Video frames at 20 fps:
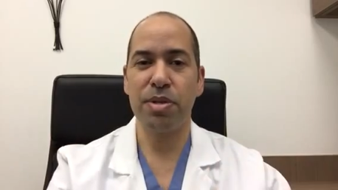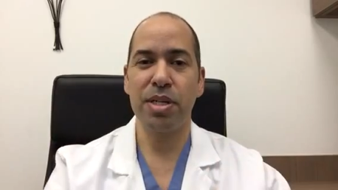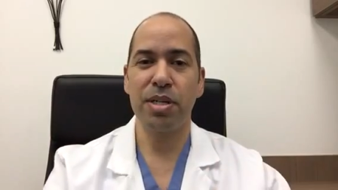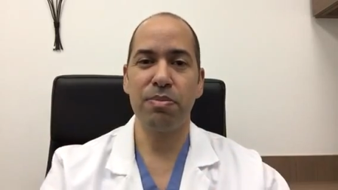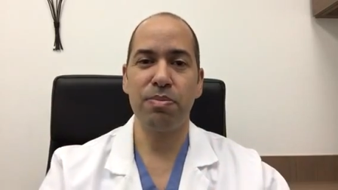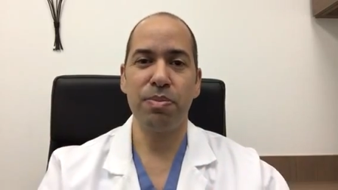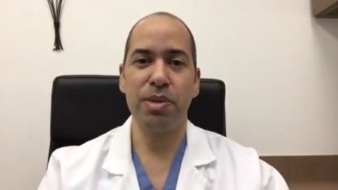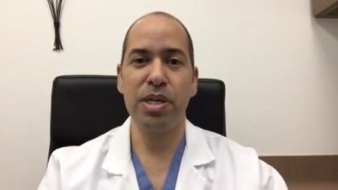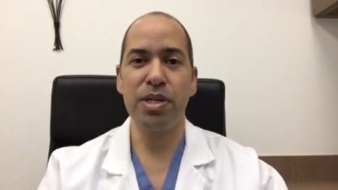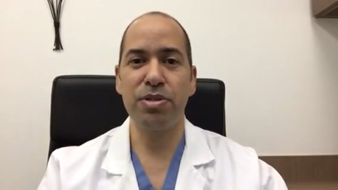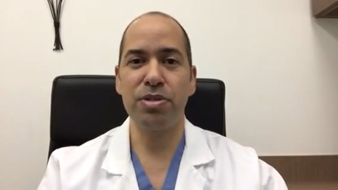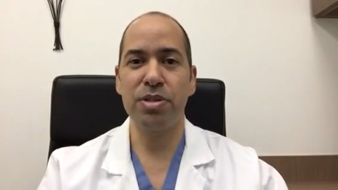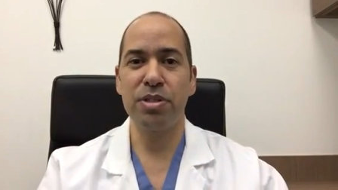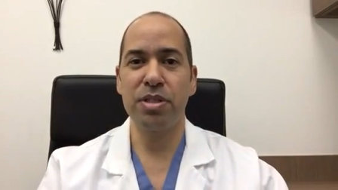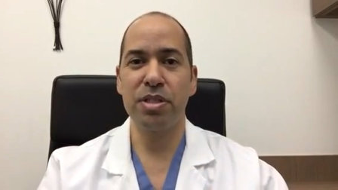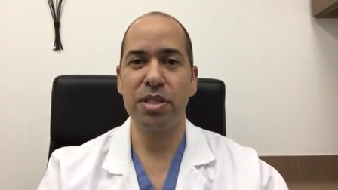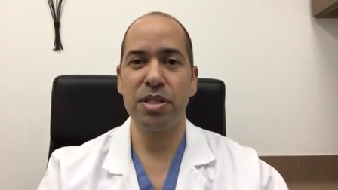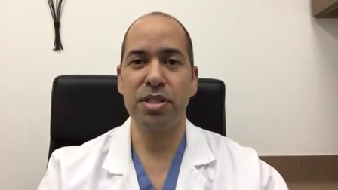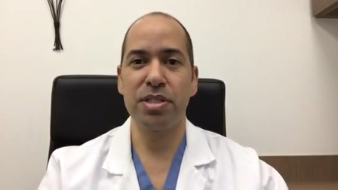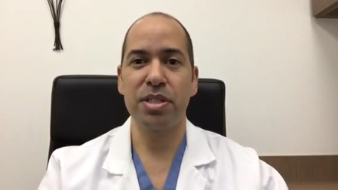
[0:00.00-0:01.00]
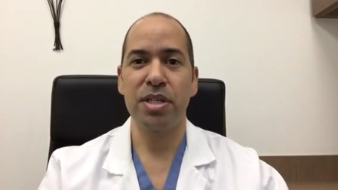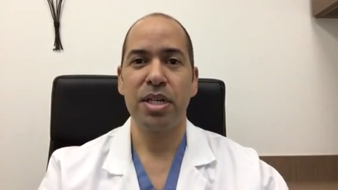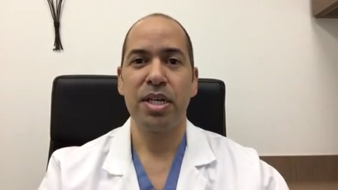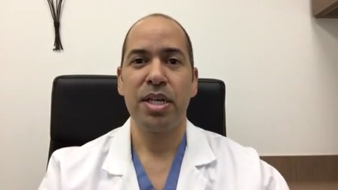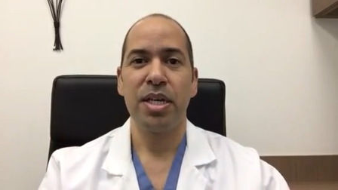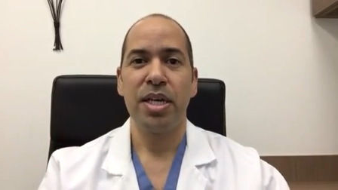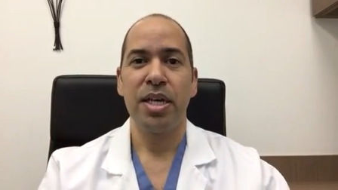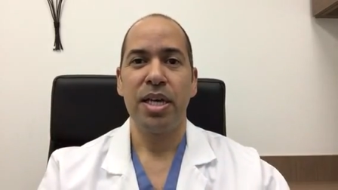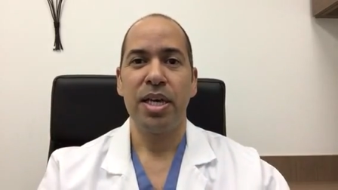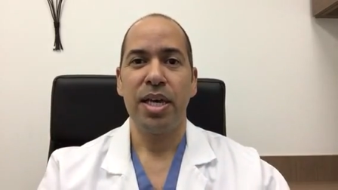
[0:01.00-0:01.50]
in a petri dish
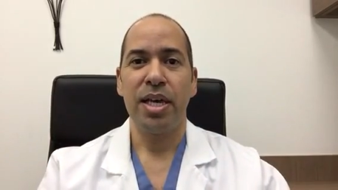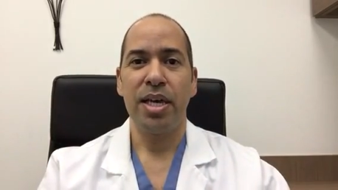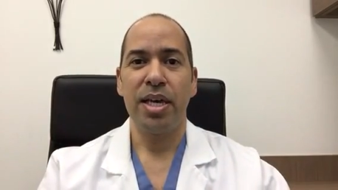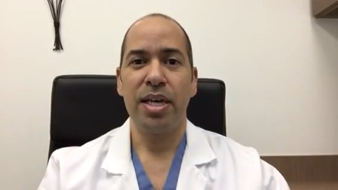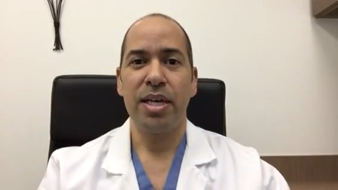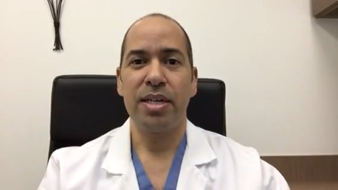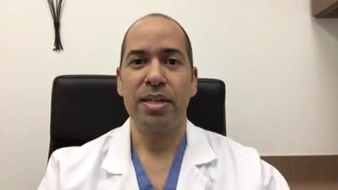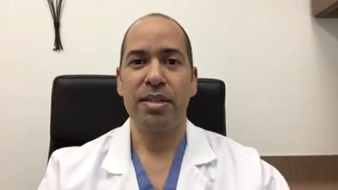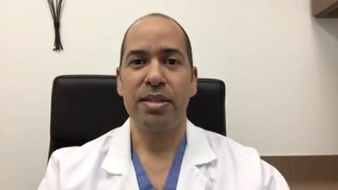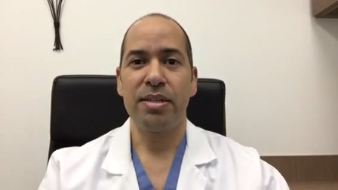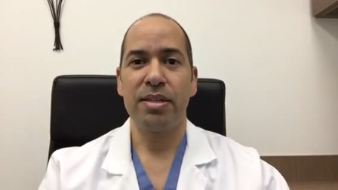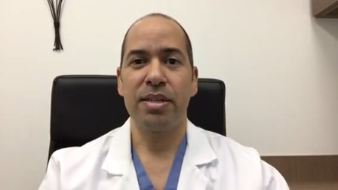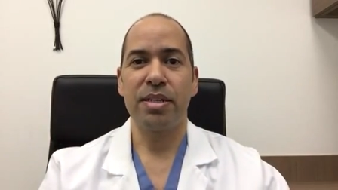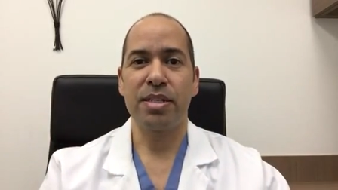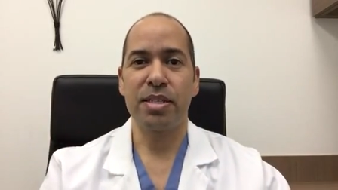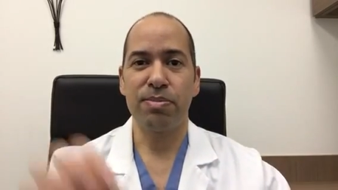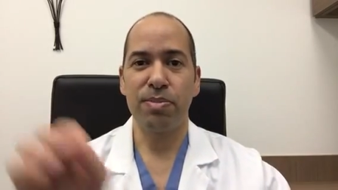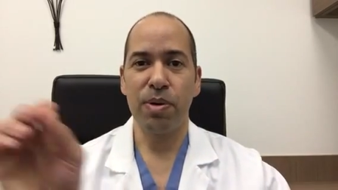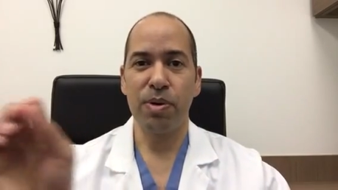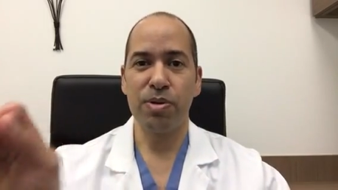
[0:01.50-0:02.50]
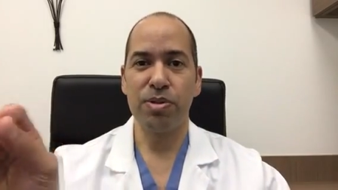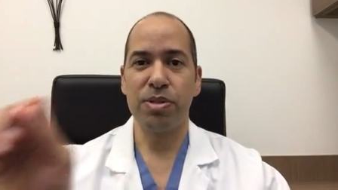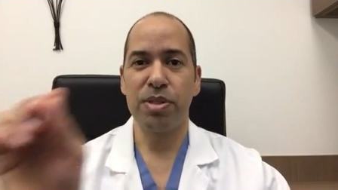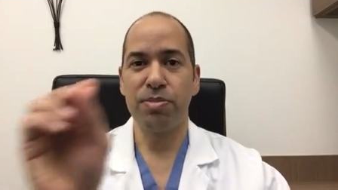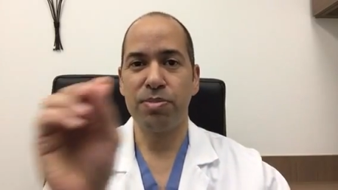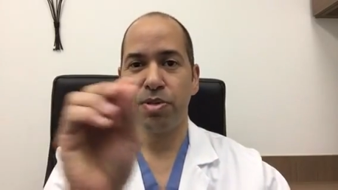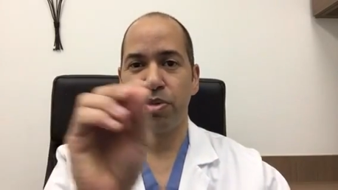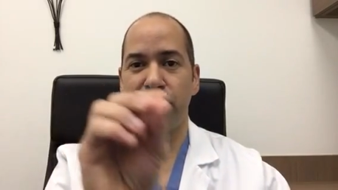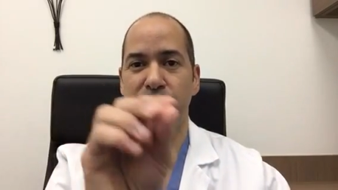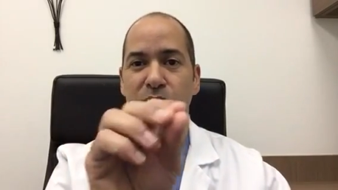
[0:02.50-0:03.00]
and expose
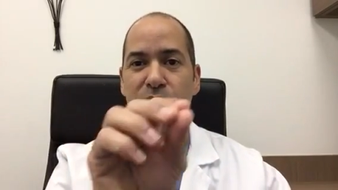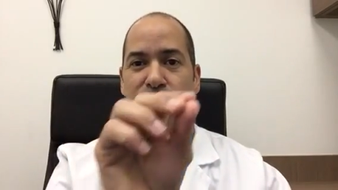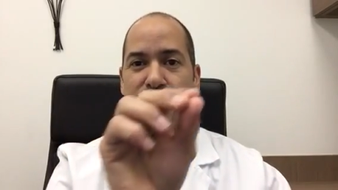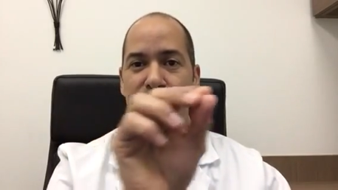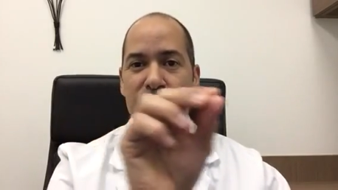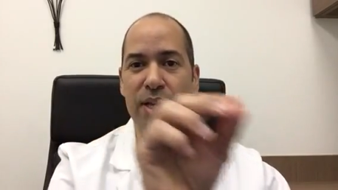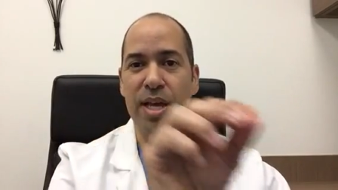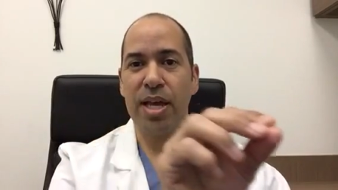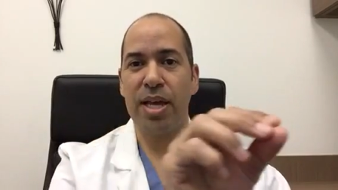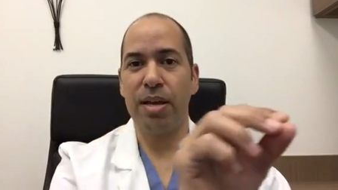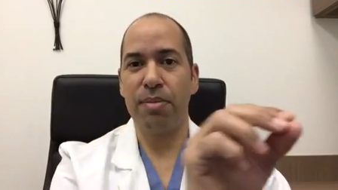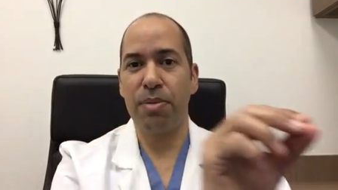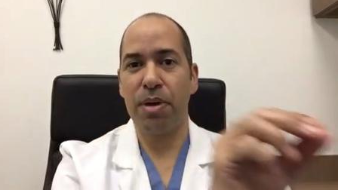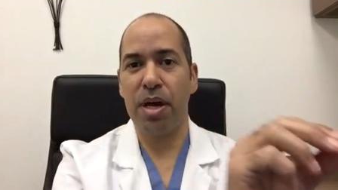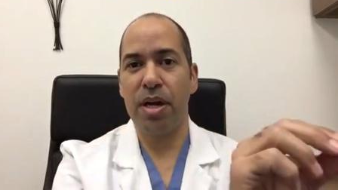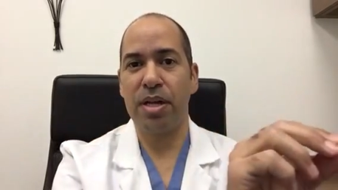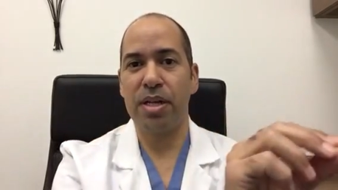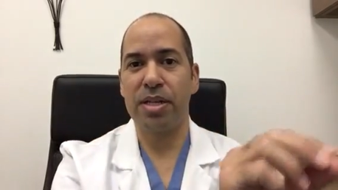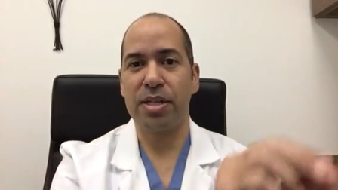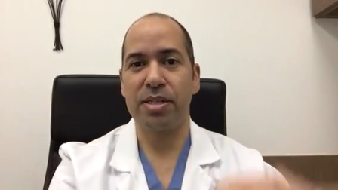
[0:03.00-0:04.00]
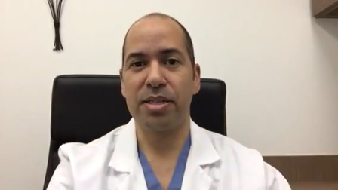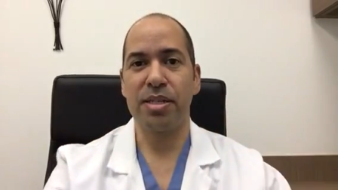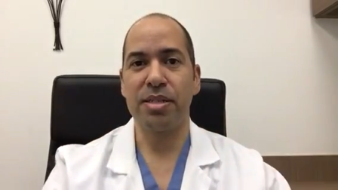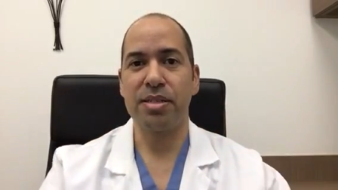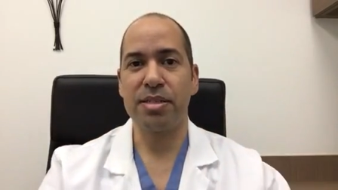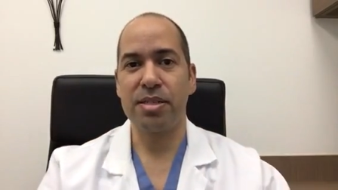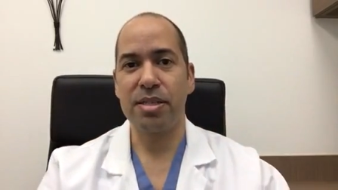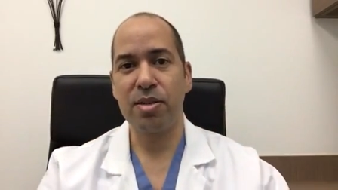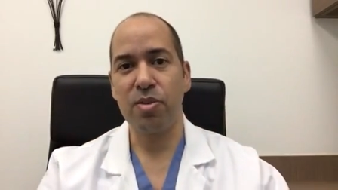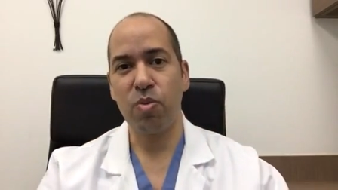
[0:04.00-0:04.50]
them to different antibiotics and
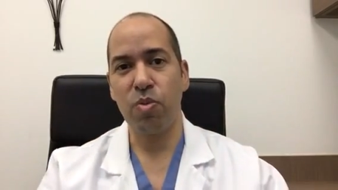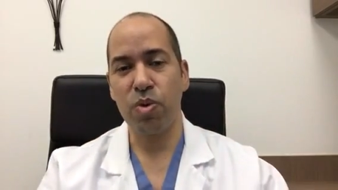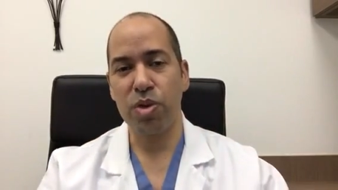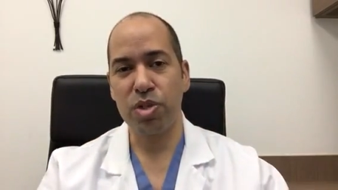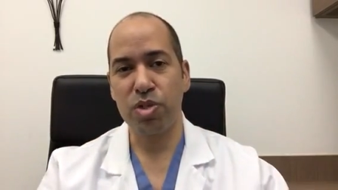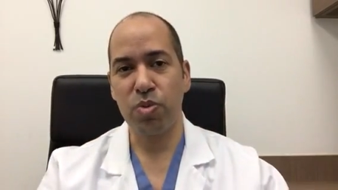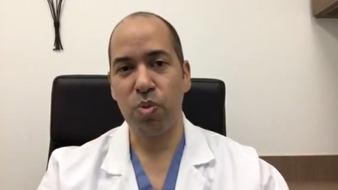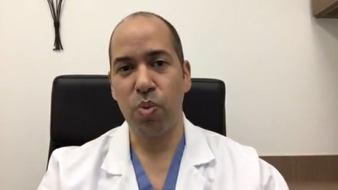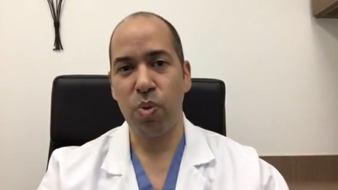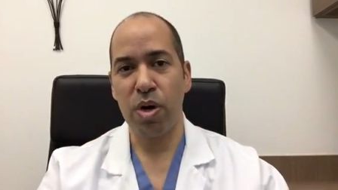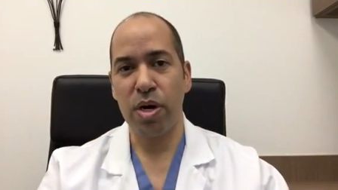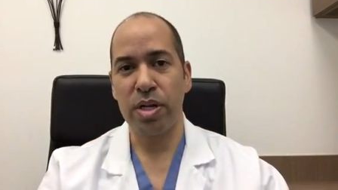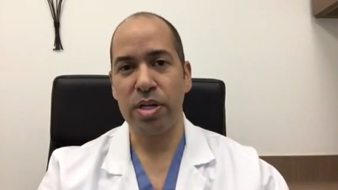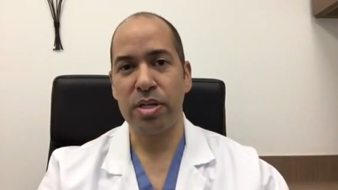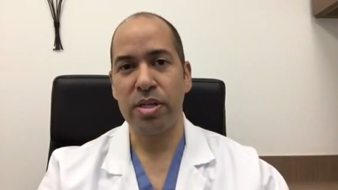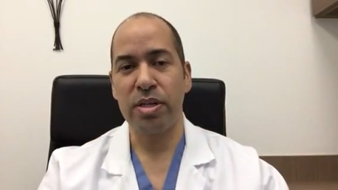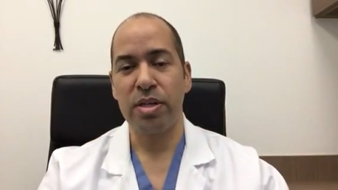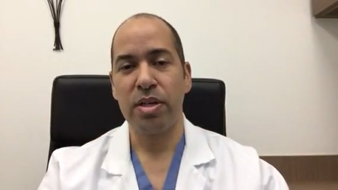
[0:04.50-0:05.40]
see which one